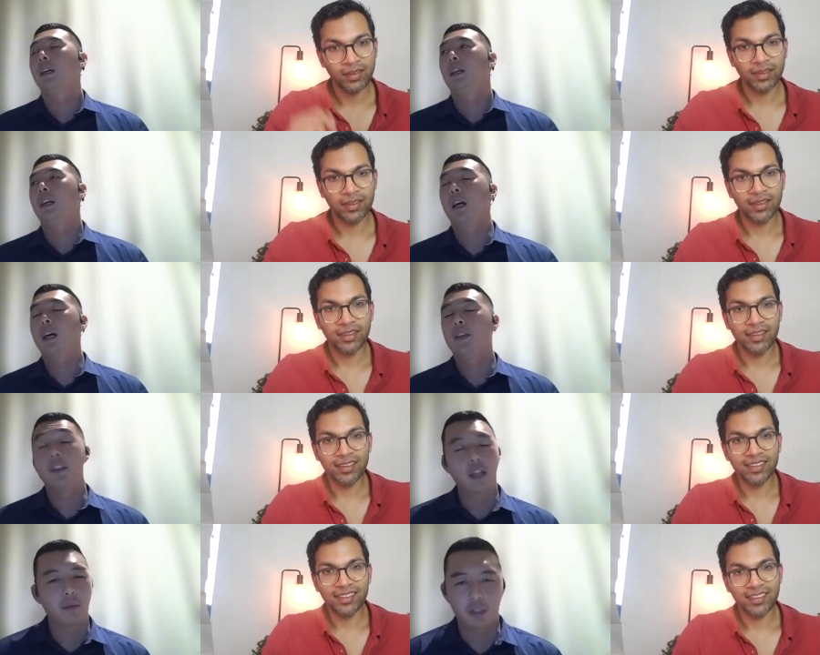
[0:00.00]
Speaker 1: uh, the
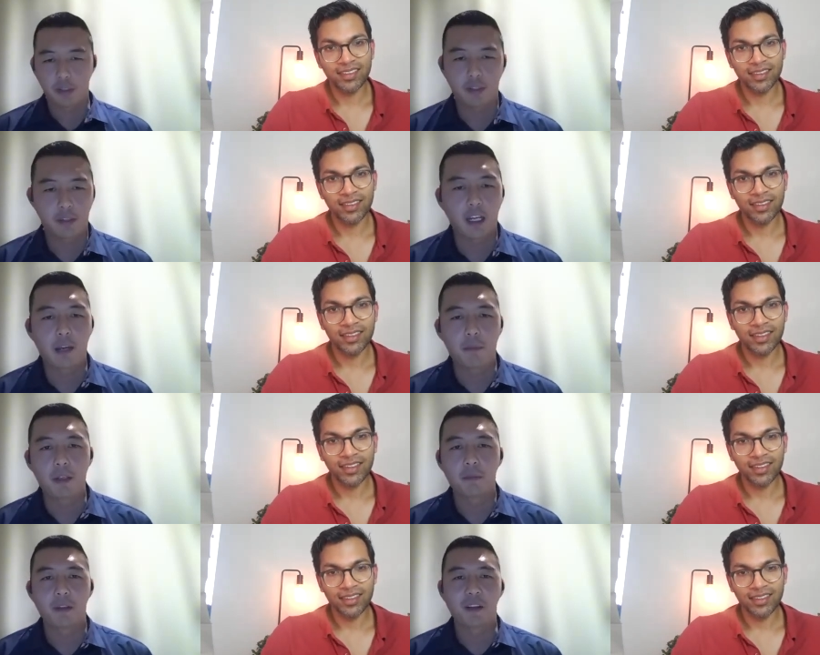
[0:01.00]
names just escaped
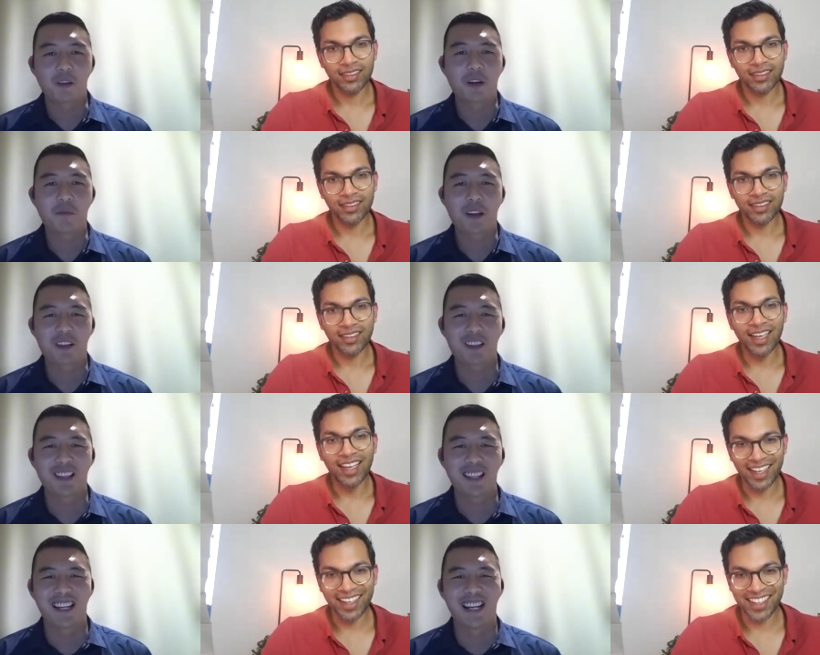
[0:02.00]
me, but I'll come back to
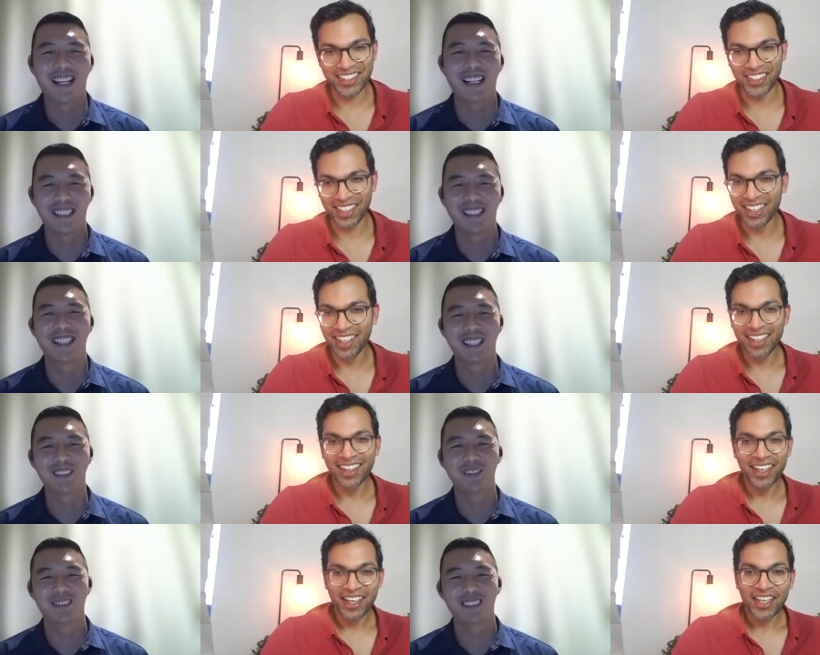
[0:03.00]
that.
Speaker 2: yeah.
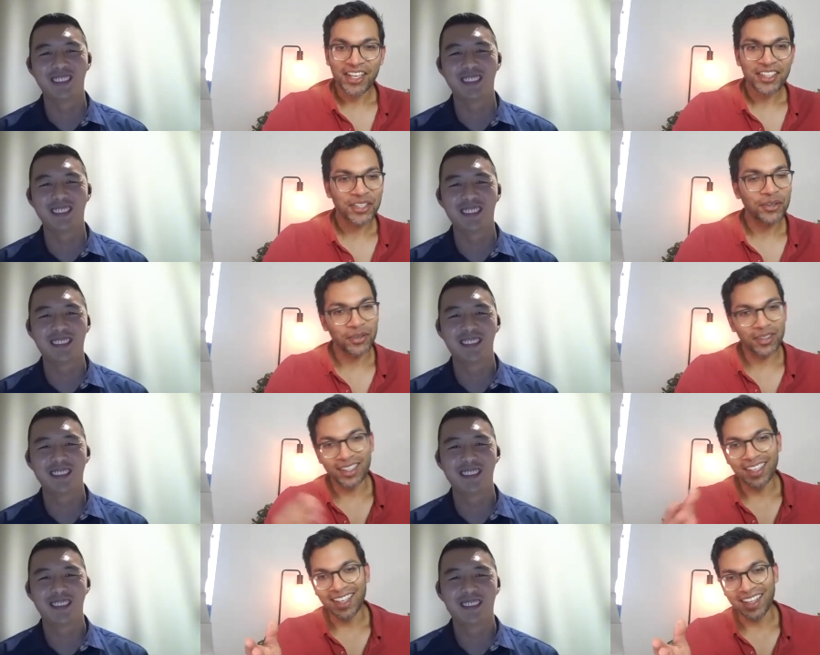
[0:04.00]
Speaker 1: Yeah.
Speaker 2: So
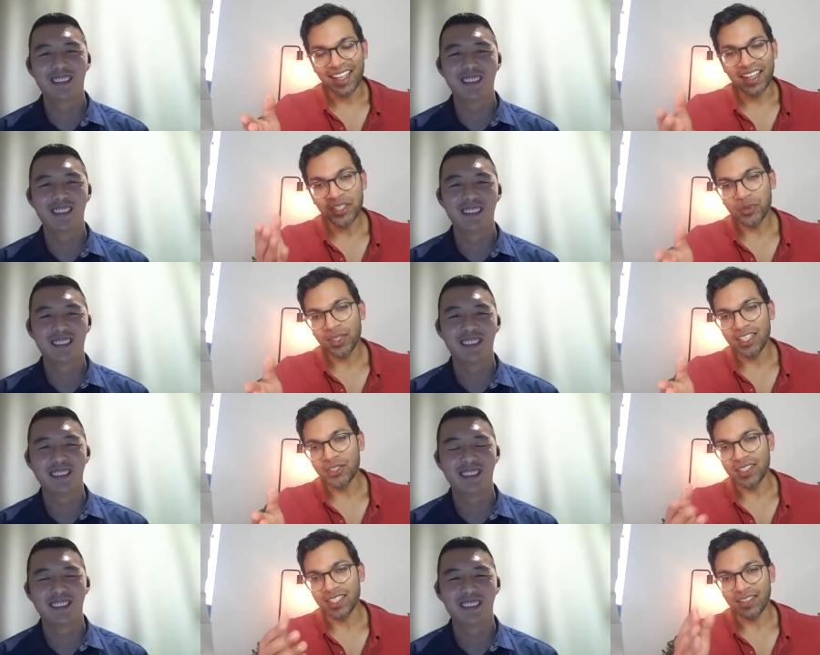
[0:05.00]
yeah, that, that's really
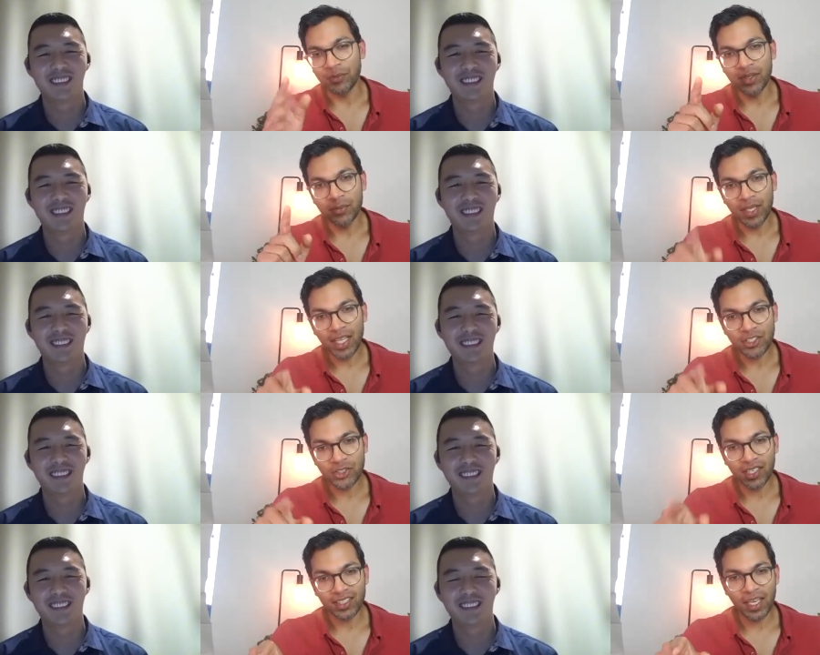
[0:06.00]
interesting. When when that
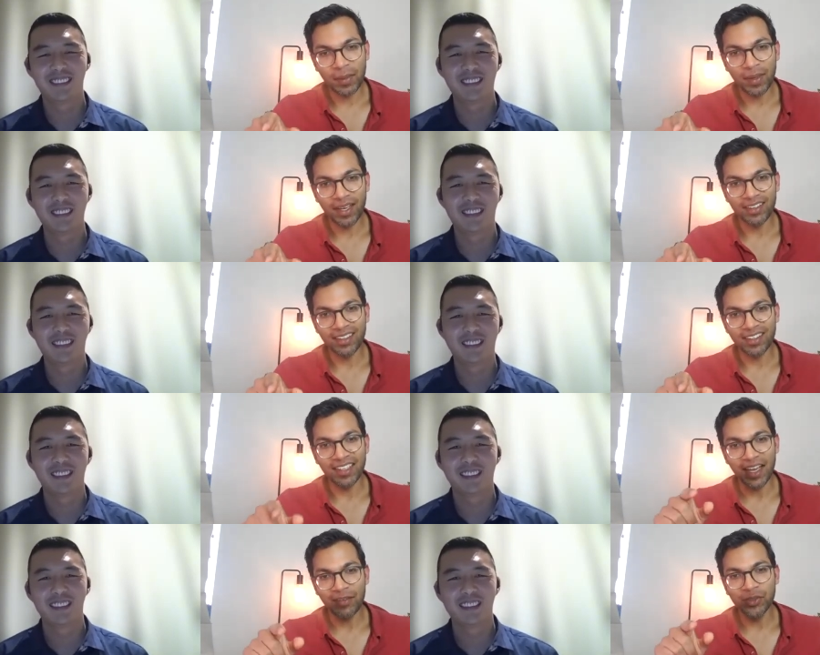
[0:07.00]
trial came out, I
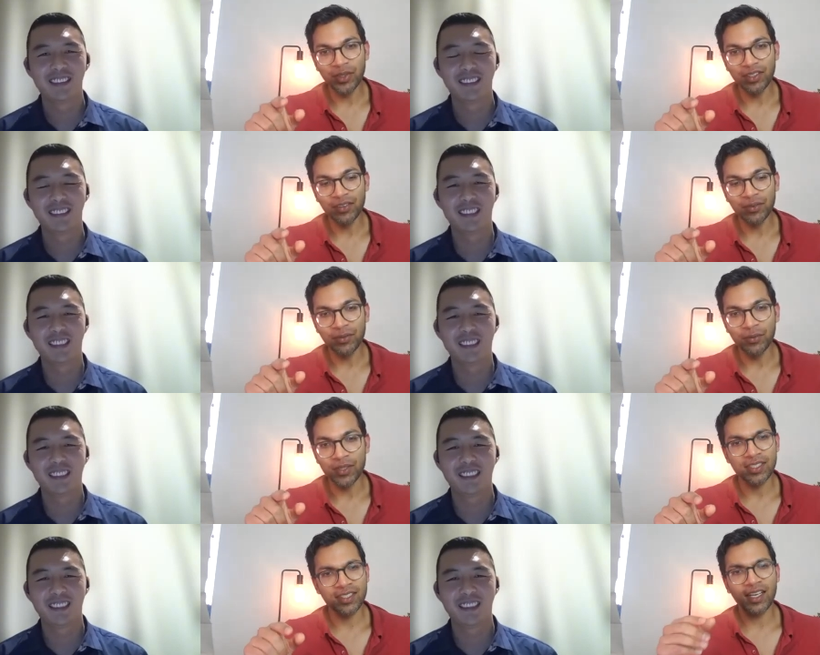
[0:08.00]
think everyone yeah.
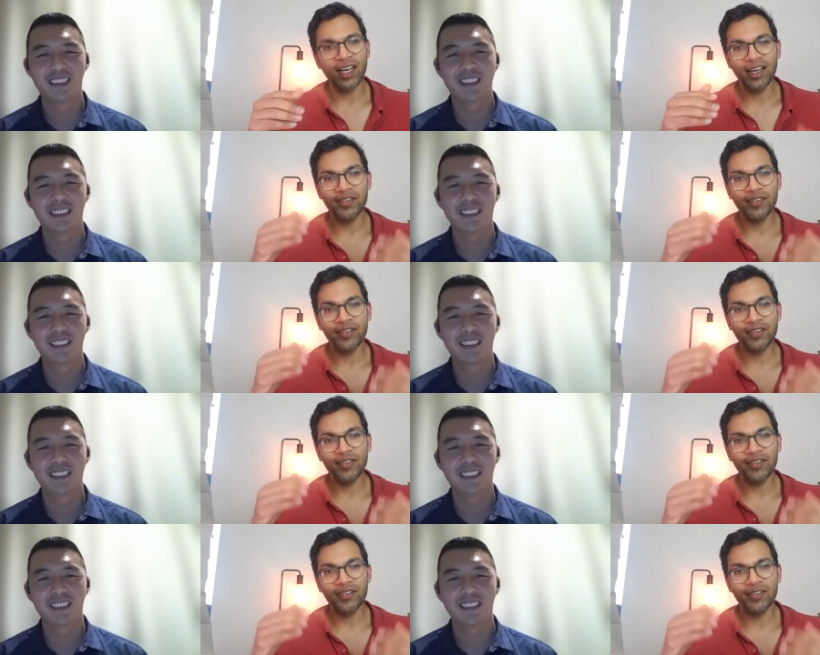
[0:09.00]
was kind